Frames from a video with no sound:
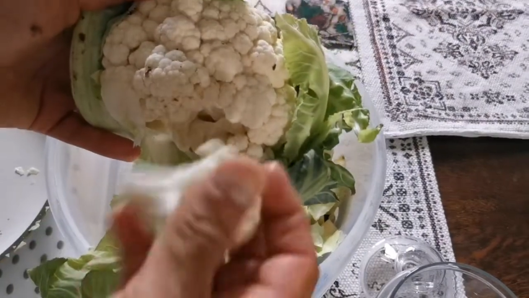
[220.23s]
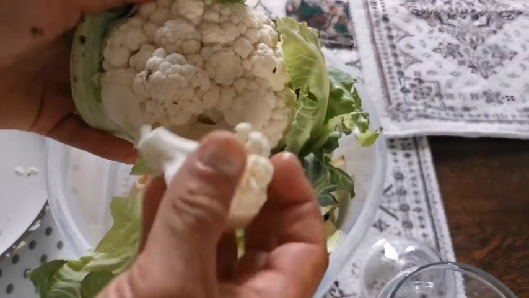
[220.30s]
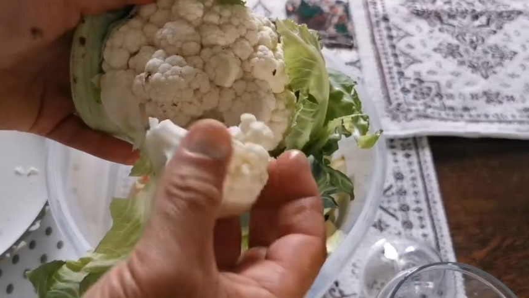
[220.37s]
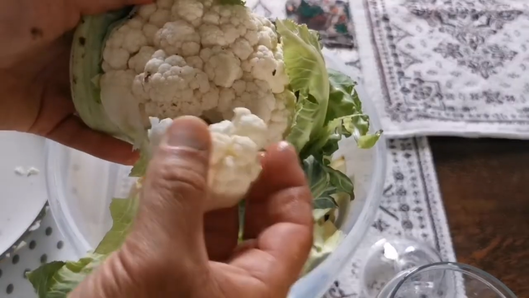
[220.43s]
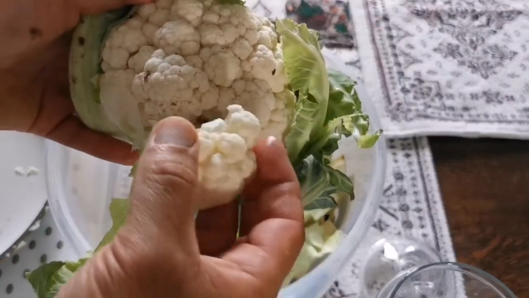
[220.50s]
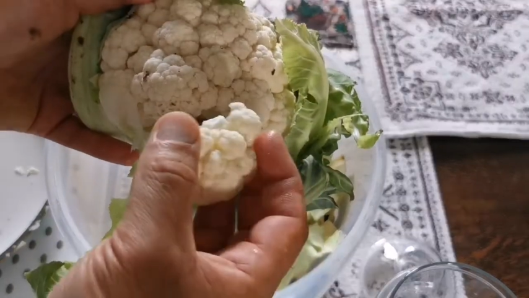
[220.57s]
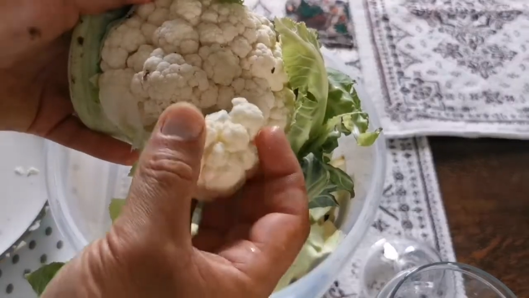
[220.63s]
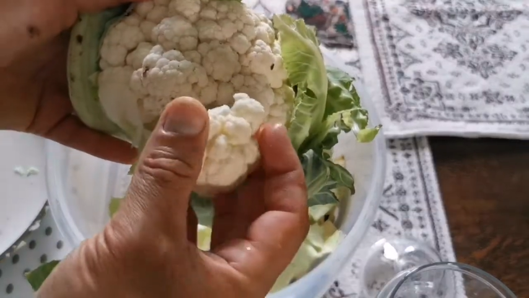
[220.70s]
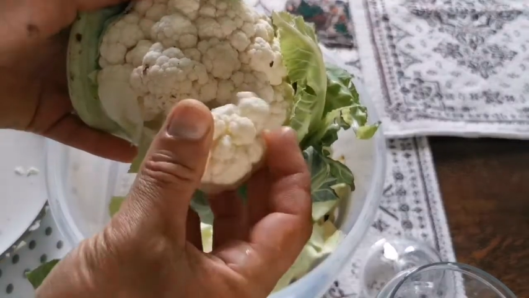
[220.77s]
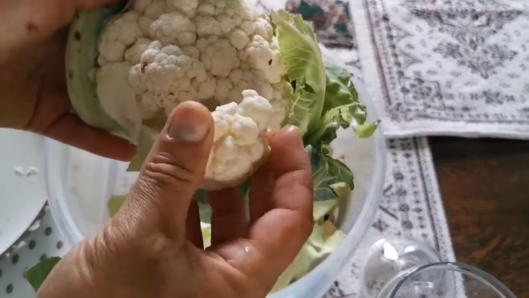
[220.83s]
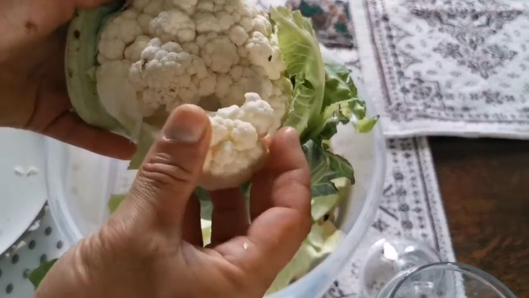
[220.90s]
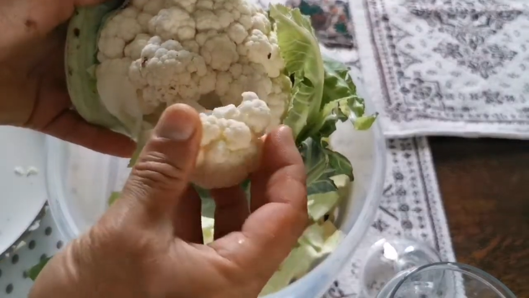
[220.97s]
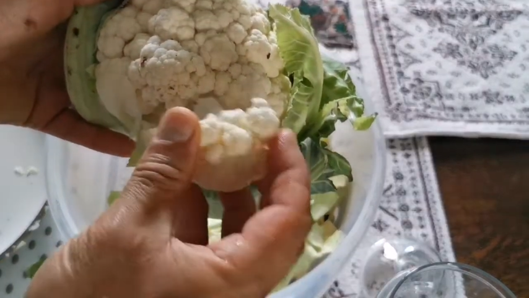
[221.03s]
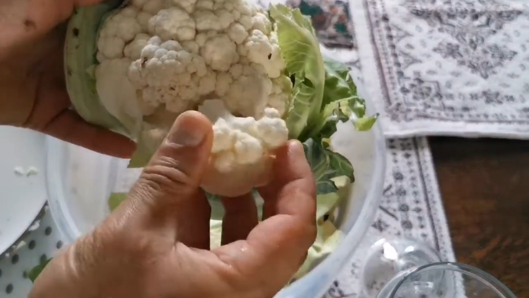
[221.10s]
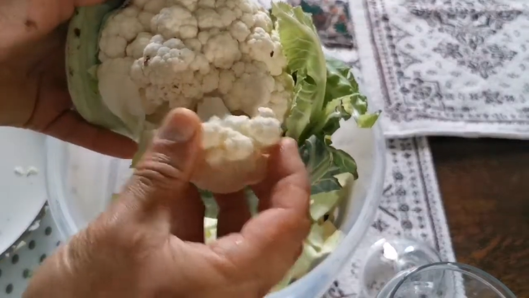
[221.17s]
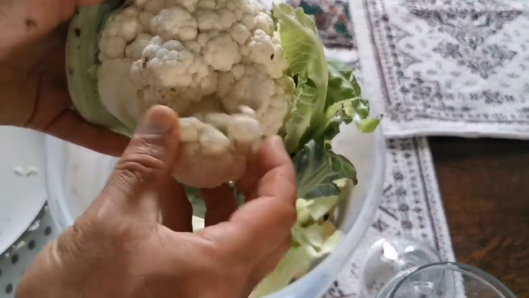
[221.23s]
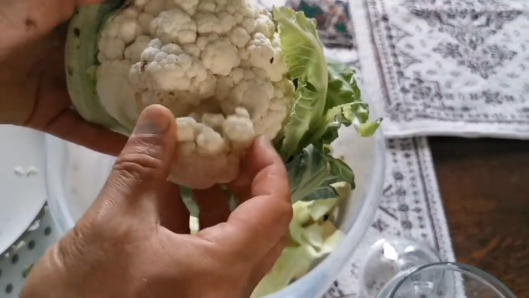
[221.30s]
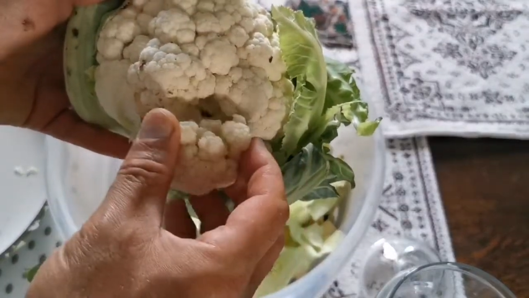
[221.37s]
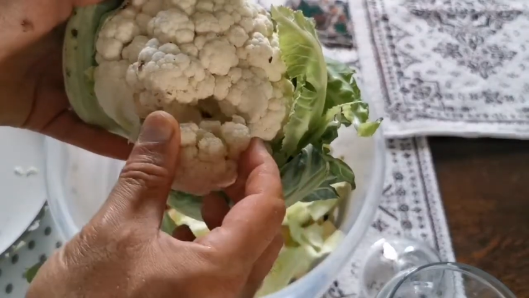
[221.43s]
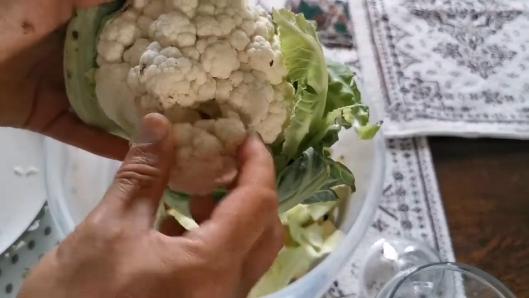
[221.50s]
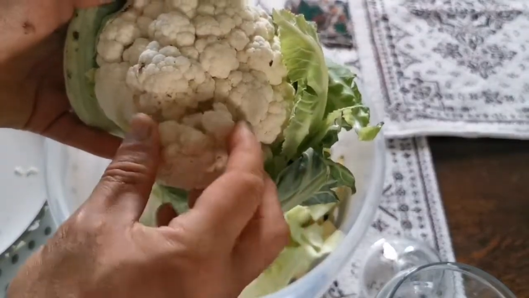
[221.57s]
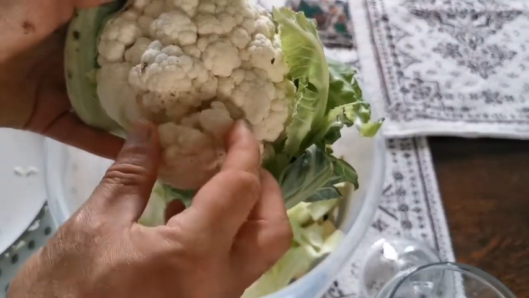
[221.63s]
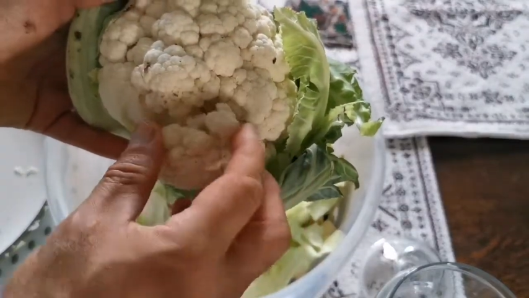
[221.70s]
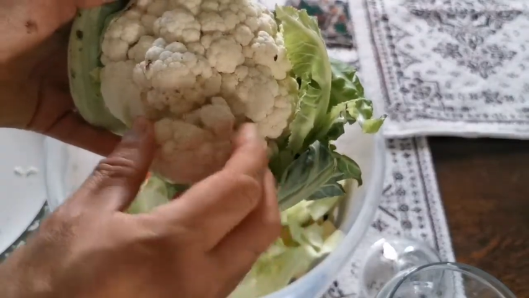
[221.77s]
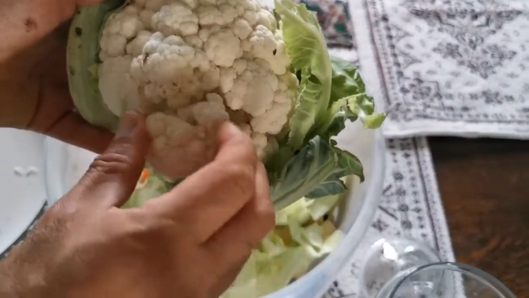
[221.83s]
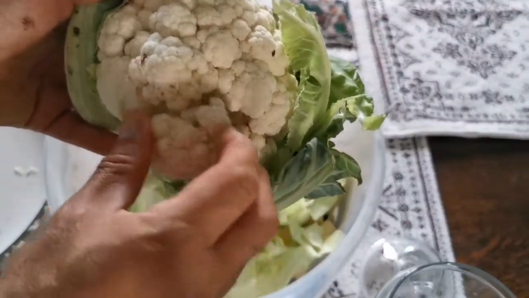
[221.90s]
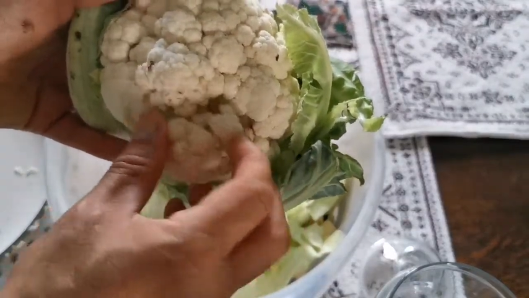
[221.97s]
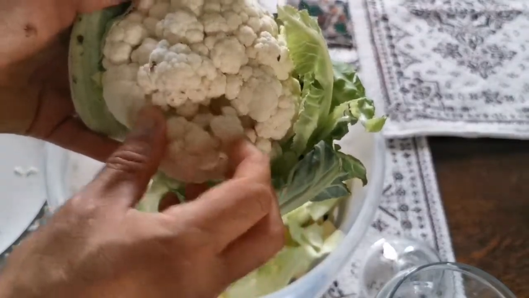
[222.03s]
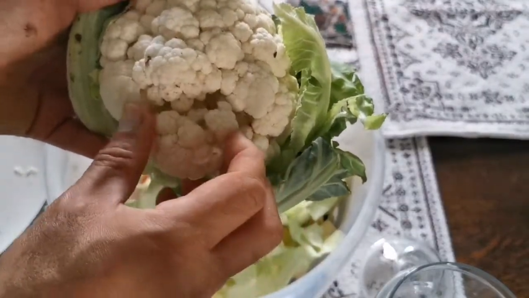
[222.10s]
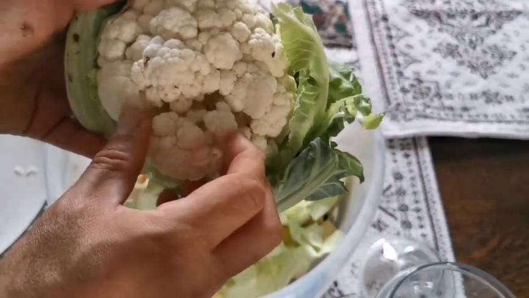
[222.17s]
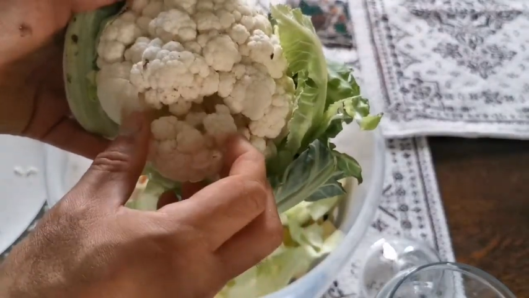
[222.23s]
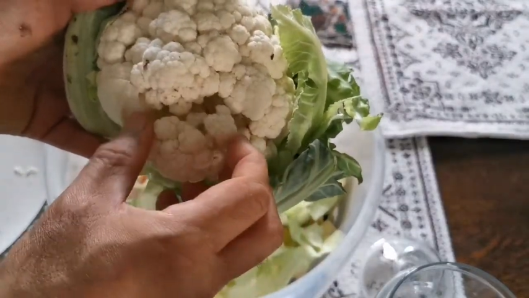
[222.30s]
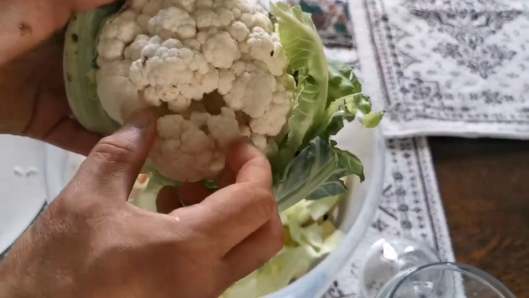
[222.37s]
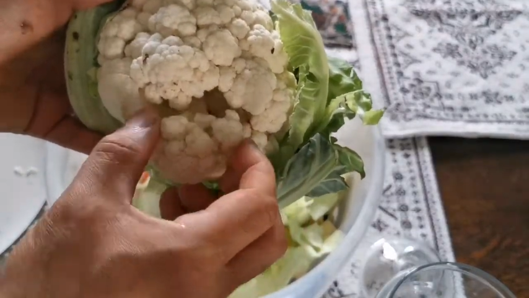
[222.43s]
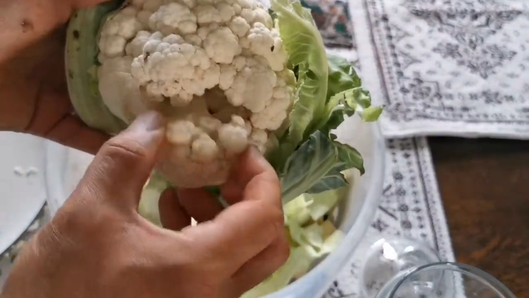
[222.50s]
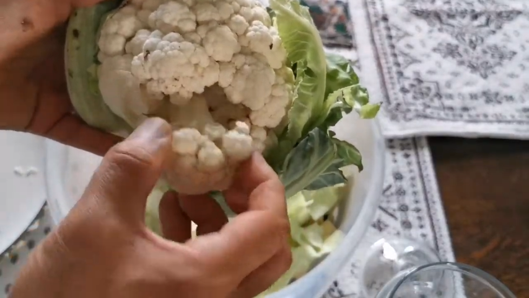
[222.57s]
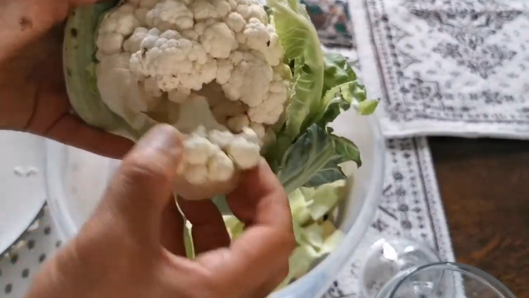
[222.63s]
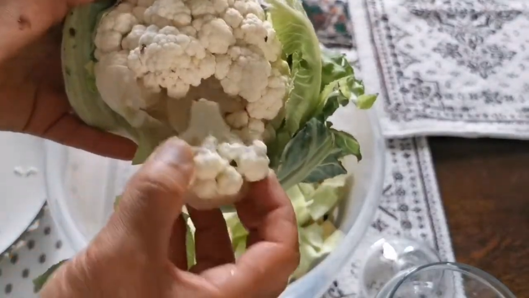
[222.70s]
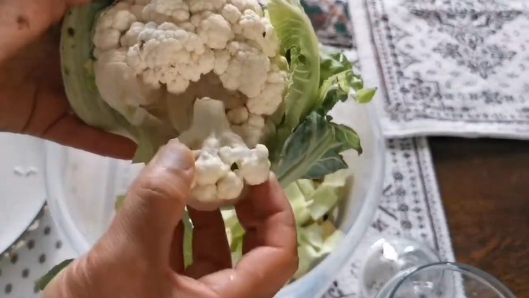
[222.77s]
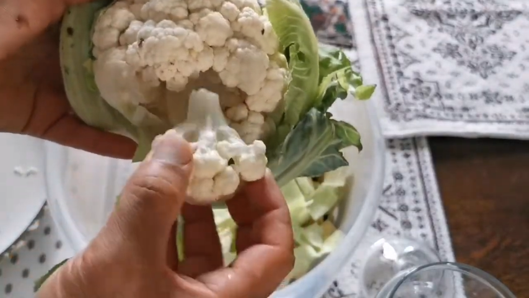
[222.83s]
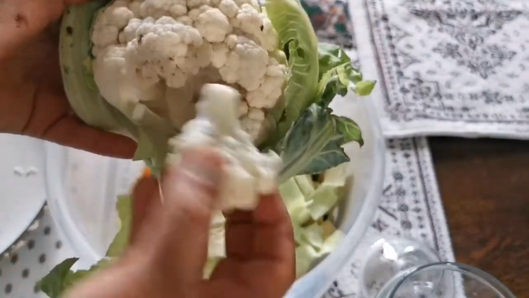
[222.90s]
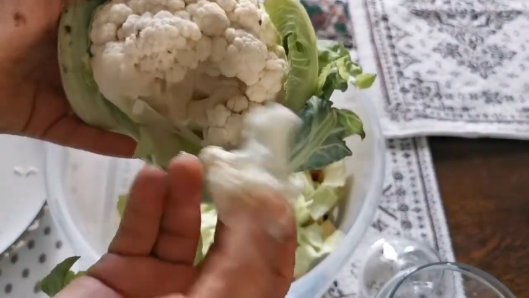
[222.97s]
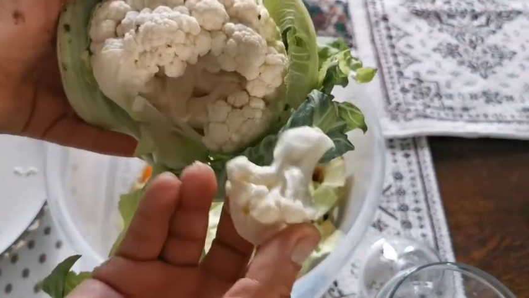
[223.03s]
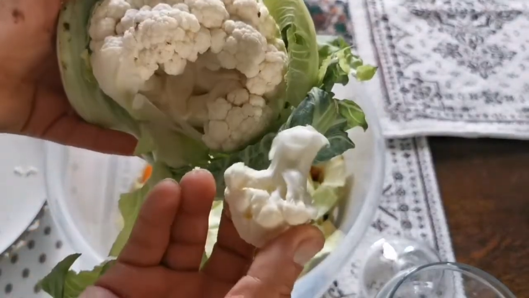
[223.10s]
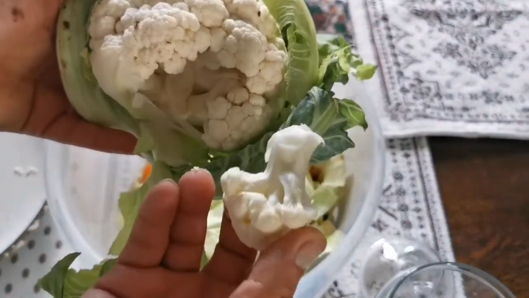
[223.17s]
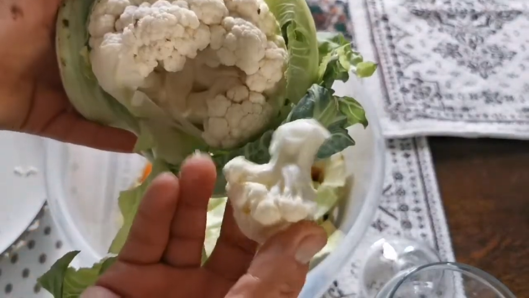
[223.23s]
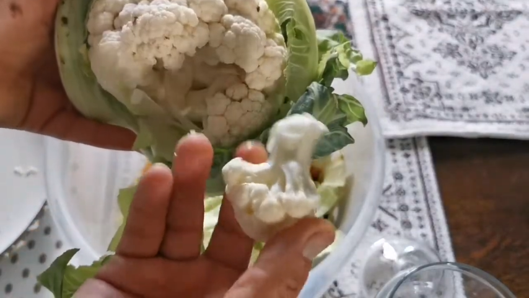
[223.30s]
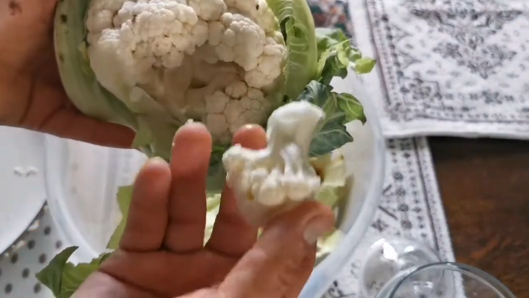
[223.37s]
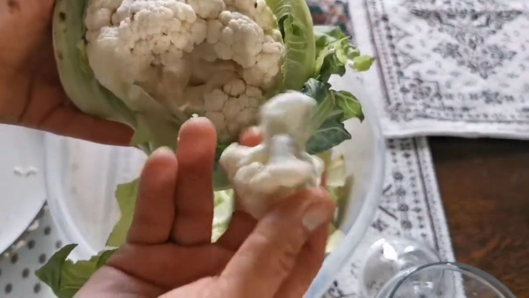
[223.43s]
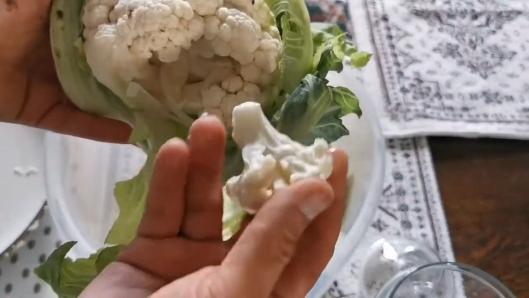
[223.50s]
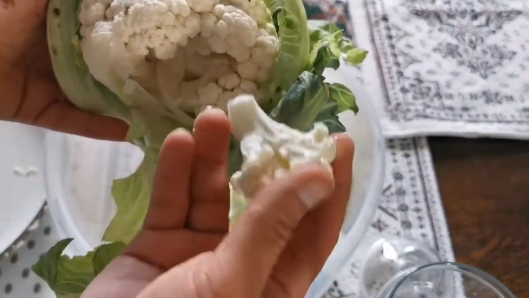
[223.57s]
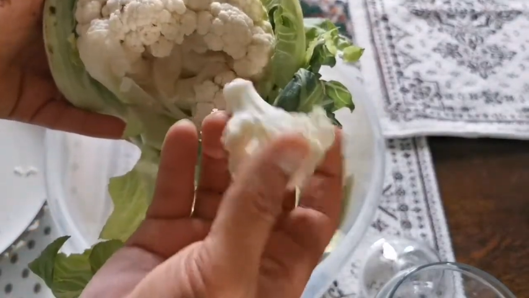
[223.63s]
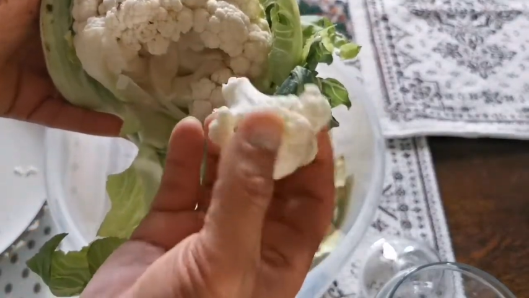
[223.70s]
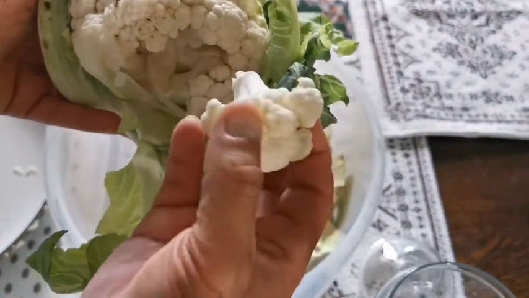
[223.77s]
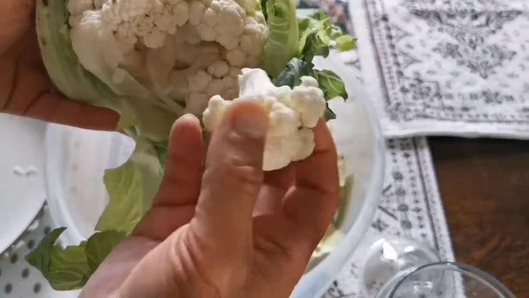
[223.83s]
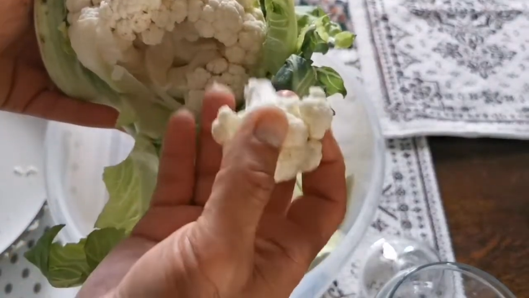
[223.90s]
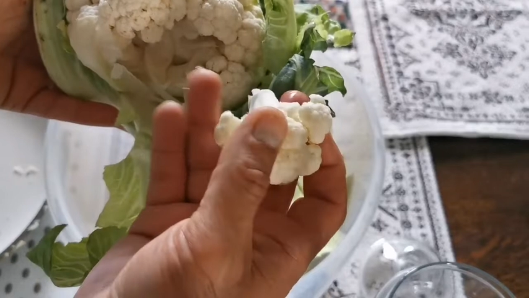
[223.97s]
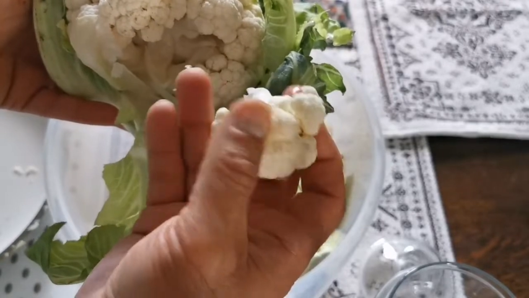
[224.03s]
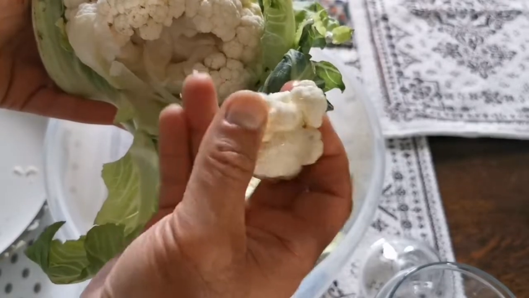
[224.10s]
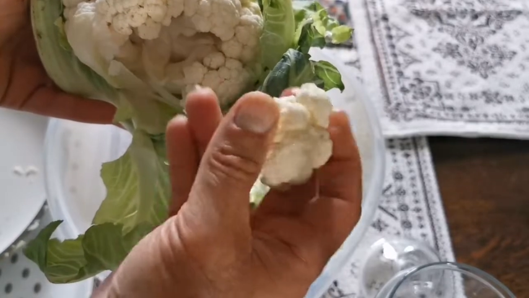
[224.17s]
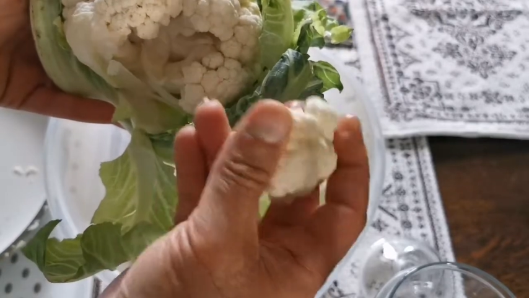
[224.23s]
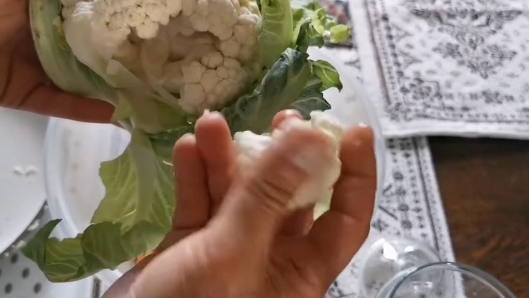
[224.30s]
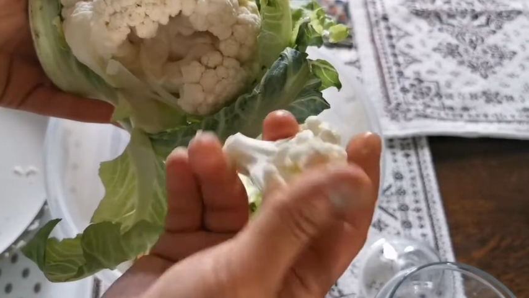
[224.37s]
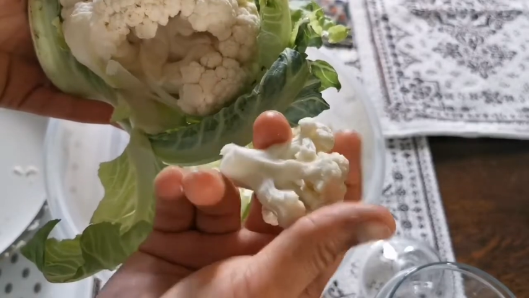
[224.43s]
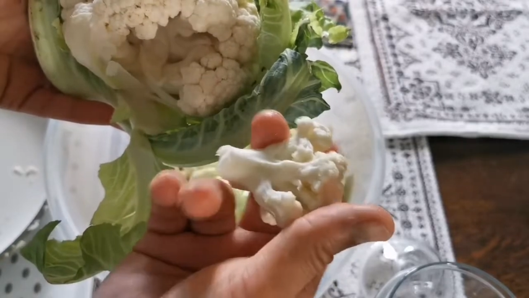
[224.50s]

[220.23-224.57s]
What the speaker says: Nobody's mouth can be seen.